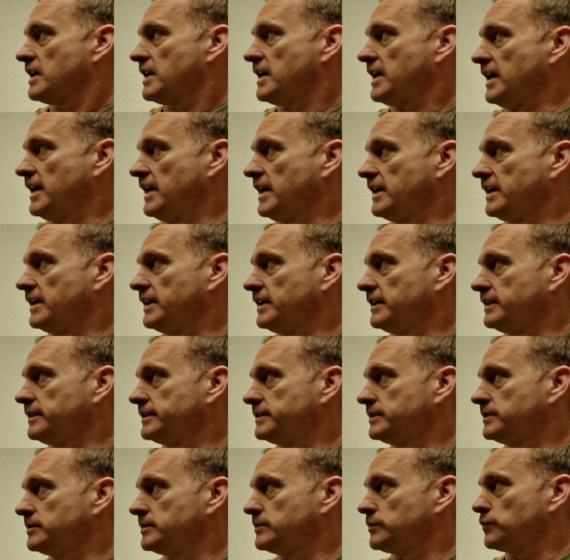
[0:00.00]

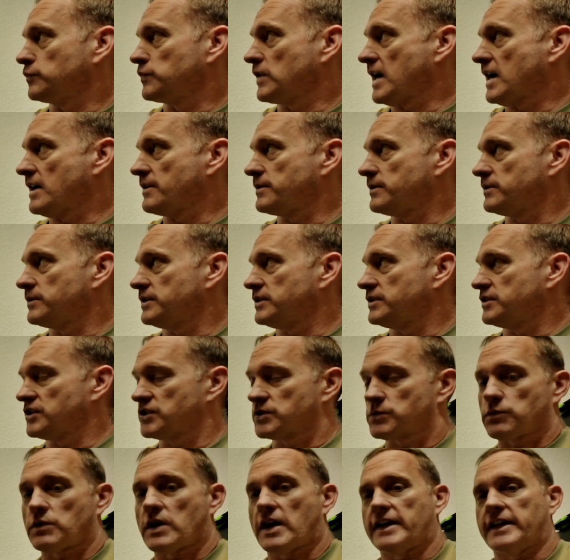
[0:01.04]
And rather than
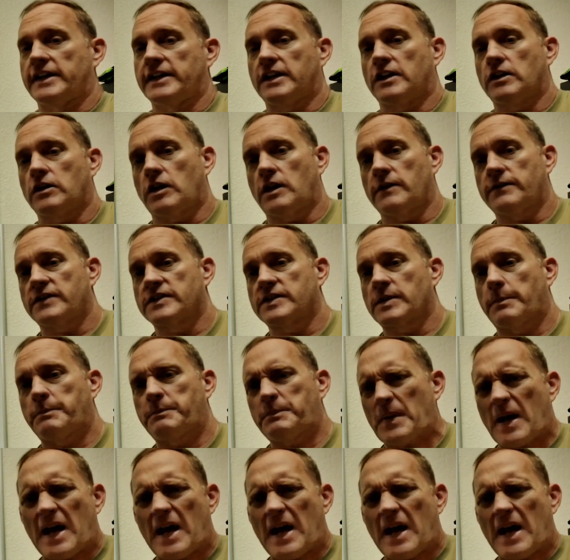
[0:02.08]
just writing it off as a